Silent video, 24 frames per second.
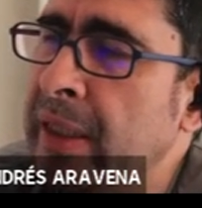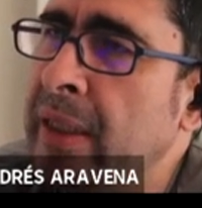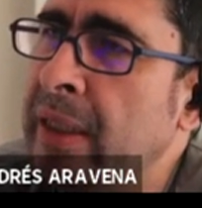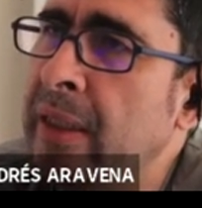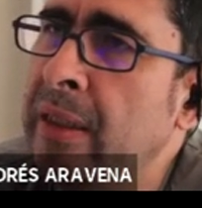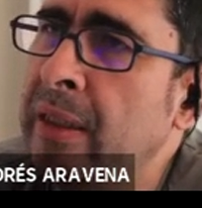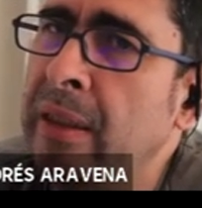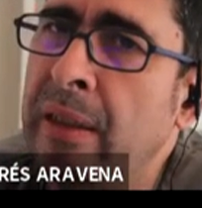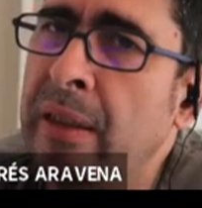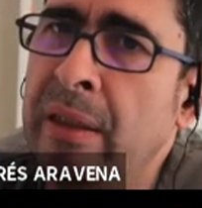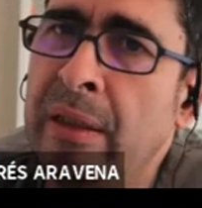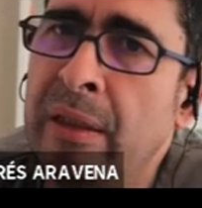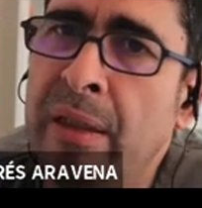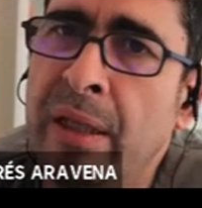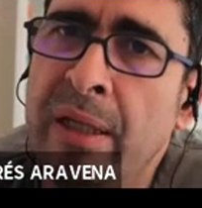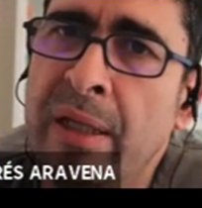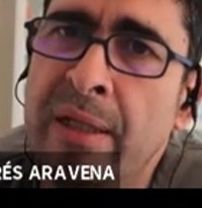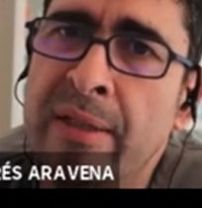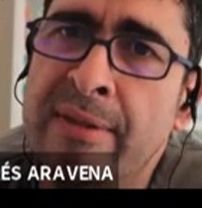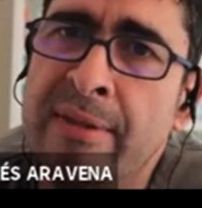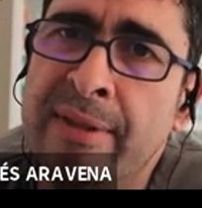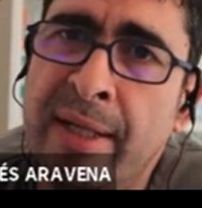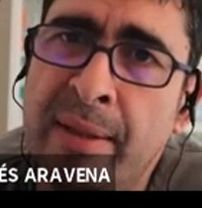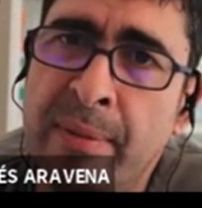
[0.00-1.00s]
And in
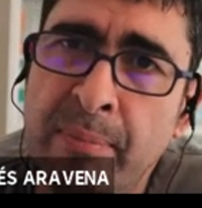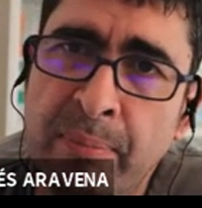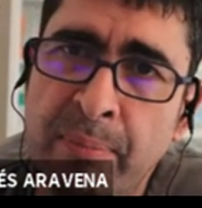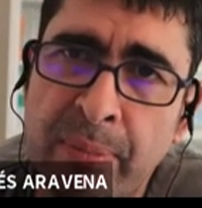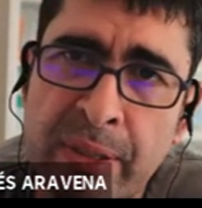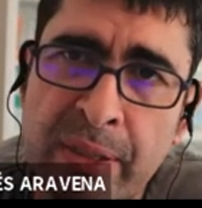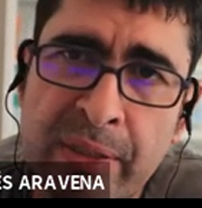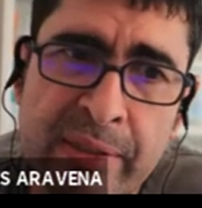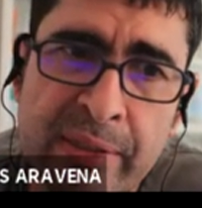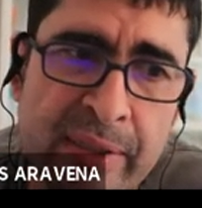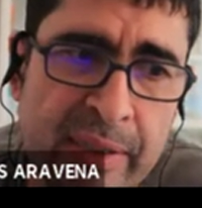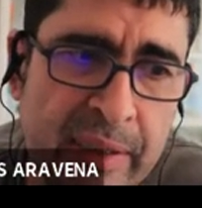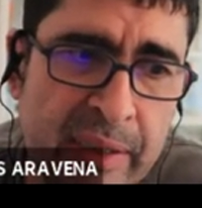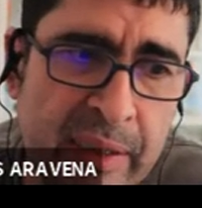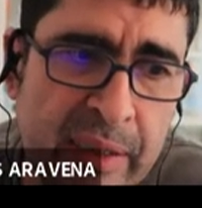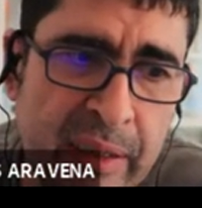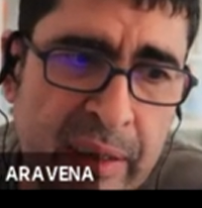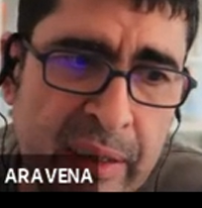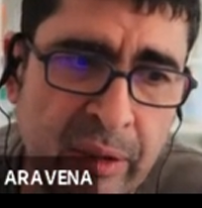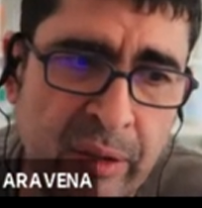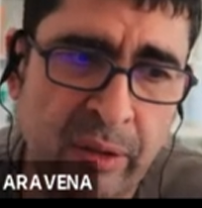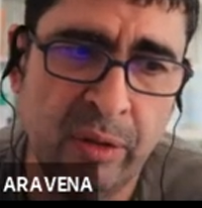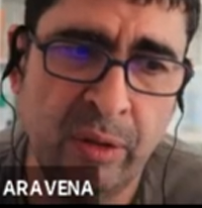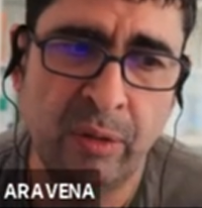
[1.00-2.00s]
their samples,
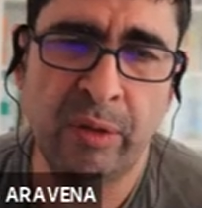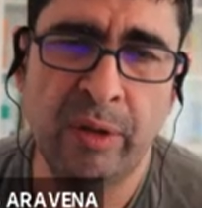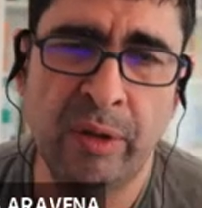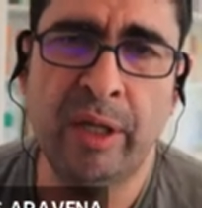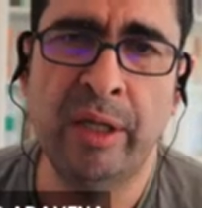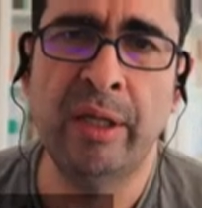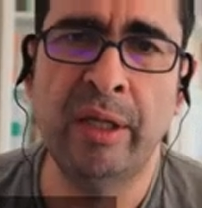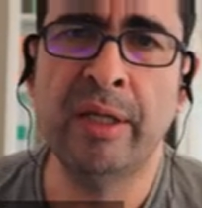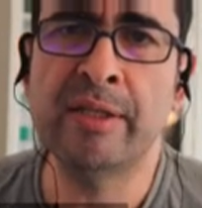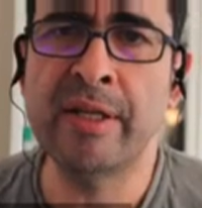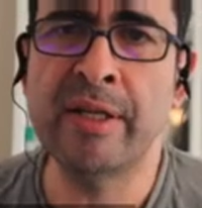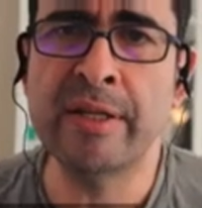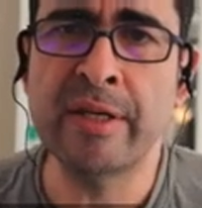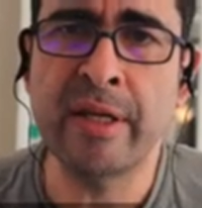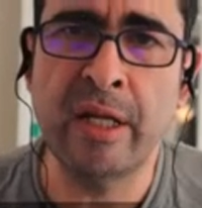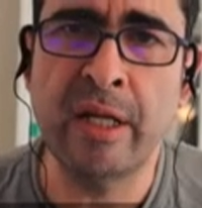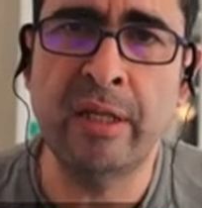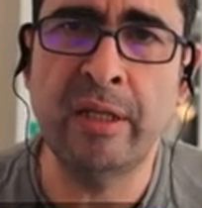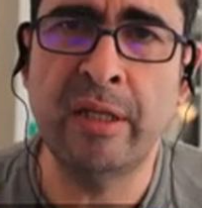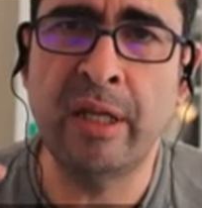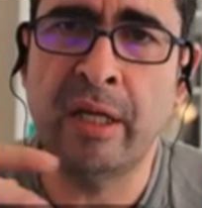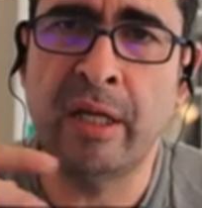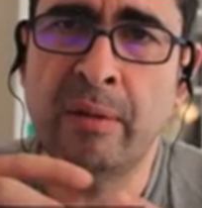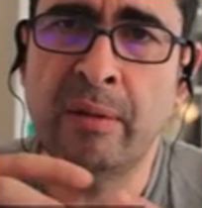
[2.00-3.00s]
you know, they
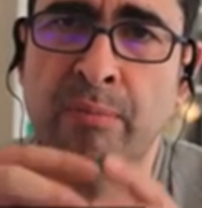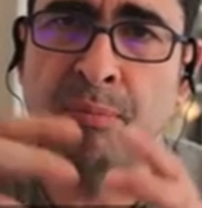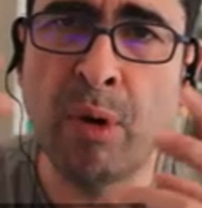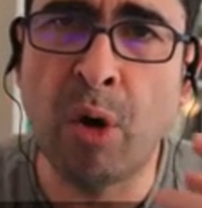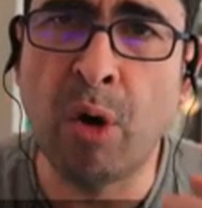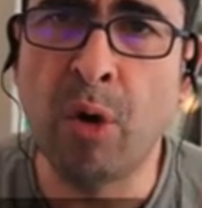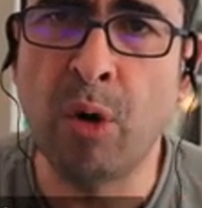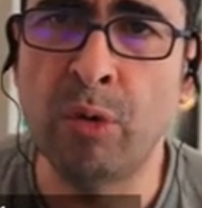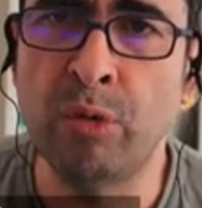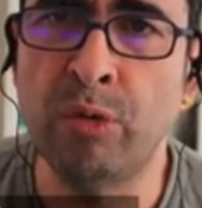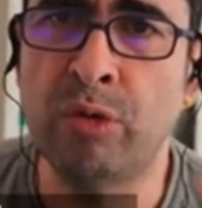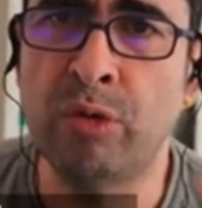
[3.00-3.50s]
essentially take bones